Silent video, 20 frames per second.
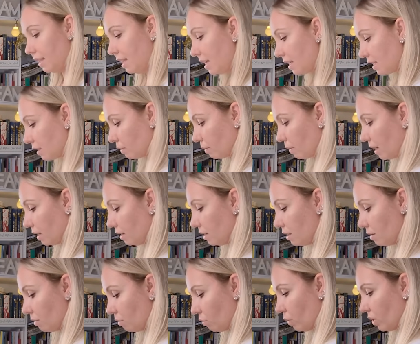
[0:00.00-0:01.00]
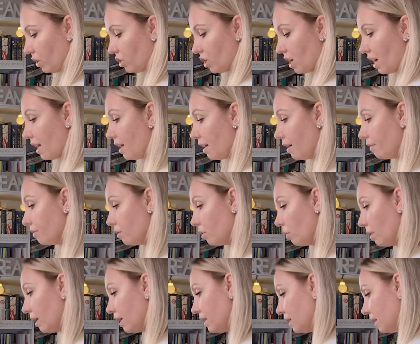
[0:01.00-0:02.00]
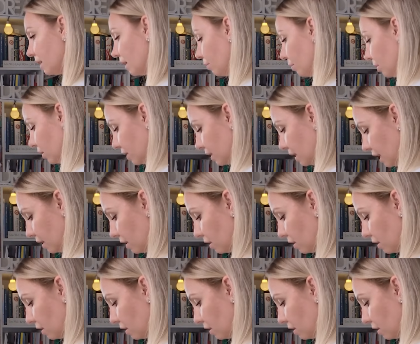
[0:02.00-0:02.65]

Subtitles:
this one, which I have no idea because I